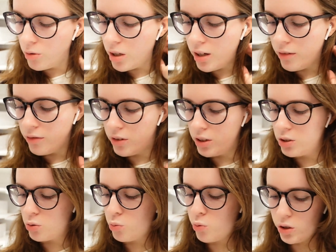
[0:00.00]
we have
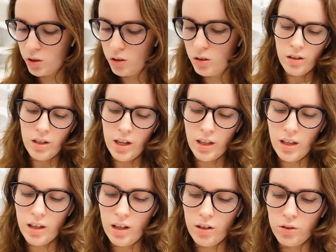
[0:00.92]
this one,
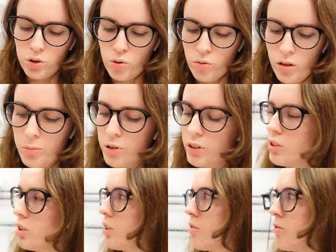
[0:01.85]
Yankee candle,
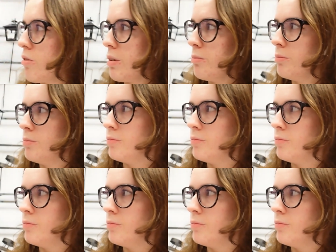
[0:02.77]
strawberries and cream.